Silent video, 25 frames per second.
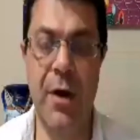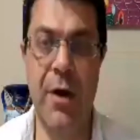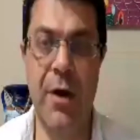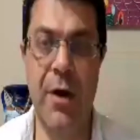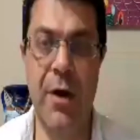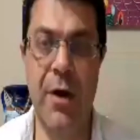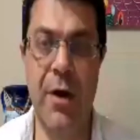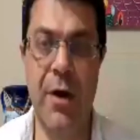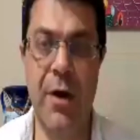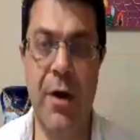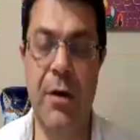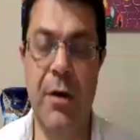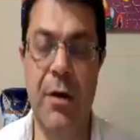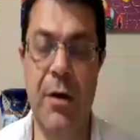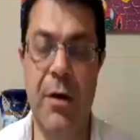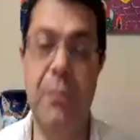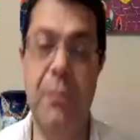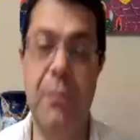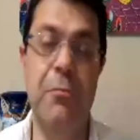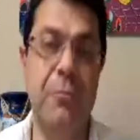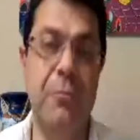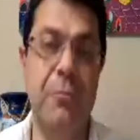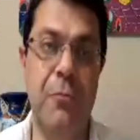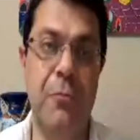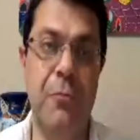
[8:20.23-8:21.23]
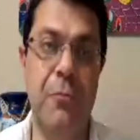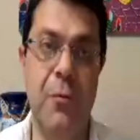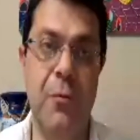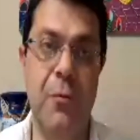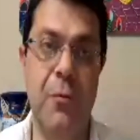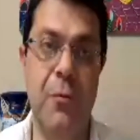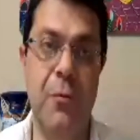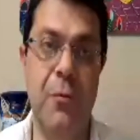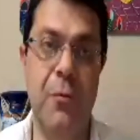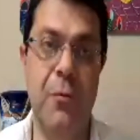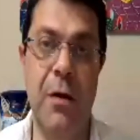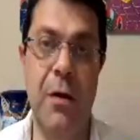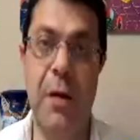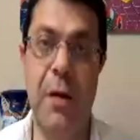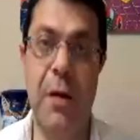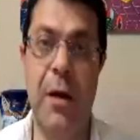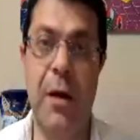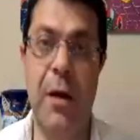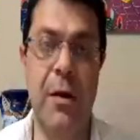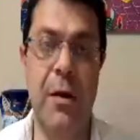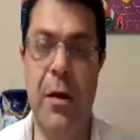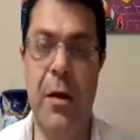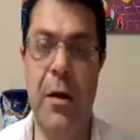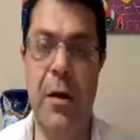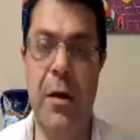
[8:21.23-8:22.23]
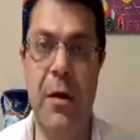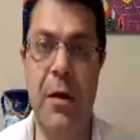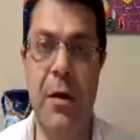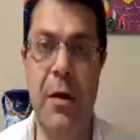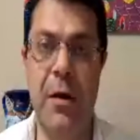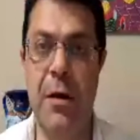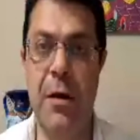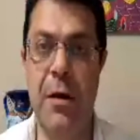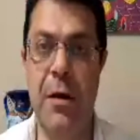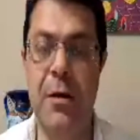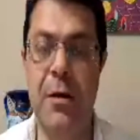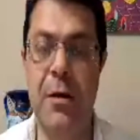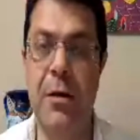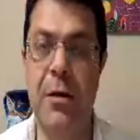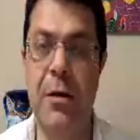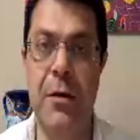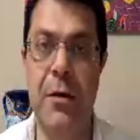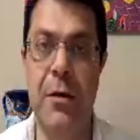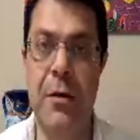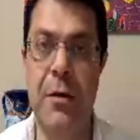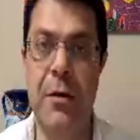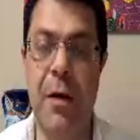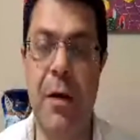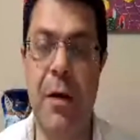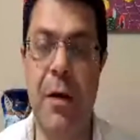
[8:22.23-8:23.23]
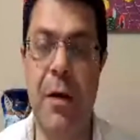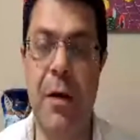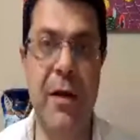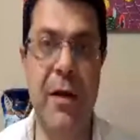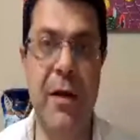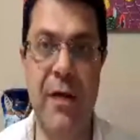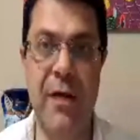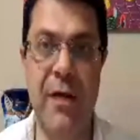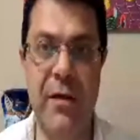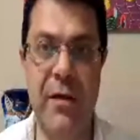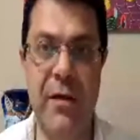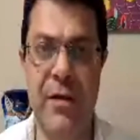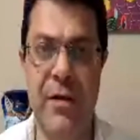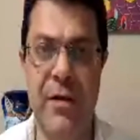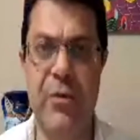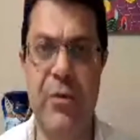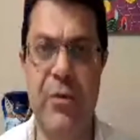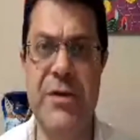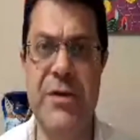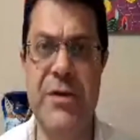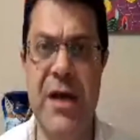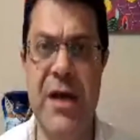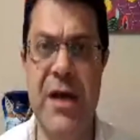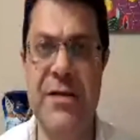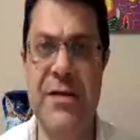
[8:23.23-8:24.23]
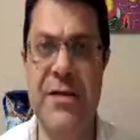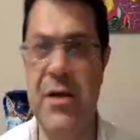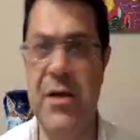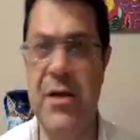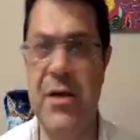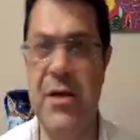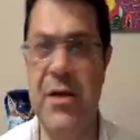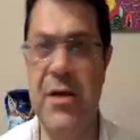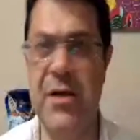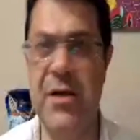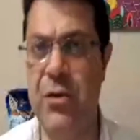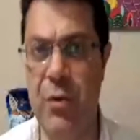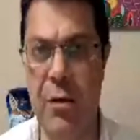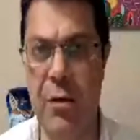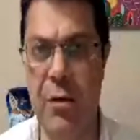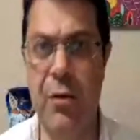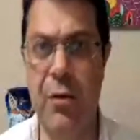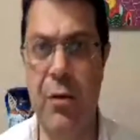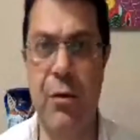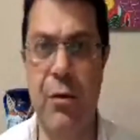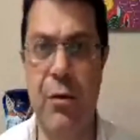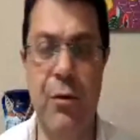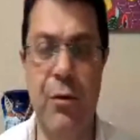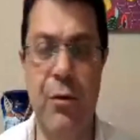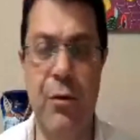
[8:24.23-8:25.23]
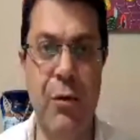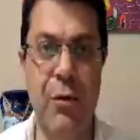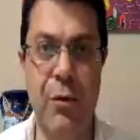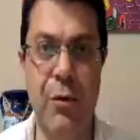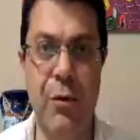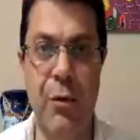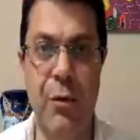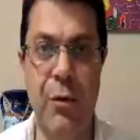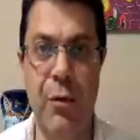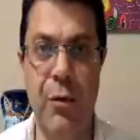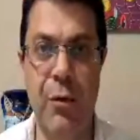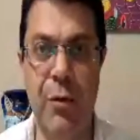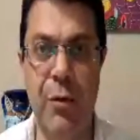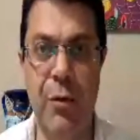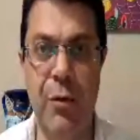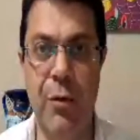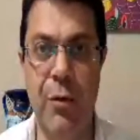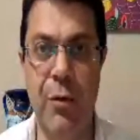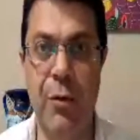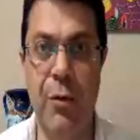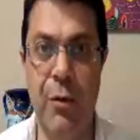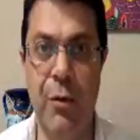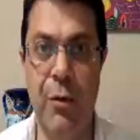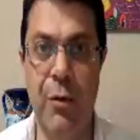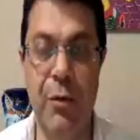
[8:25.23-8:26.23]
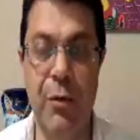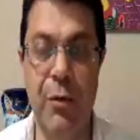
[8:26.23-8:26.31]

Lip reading: Well, and I'm not that enthusiastic to go to